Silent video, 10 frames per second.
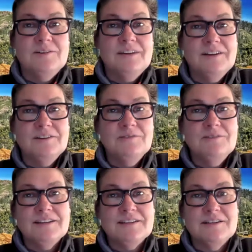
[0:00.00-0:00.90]
how to do
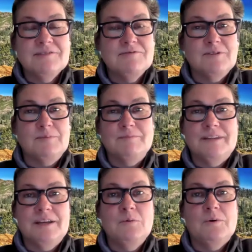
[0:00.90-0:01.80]
that stuff from
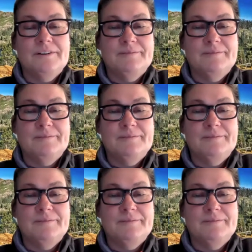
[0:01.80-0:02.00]
day one.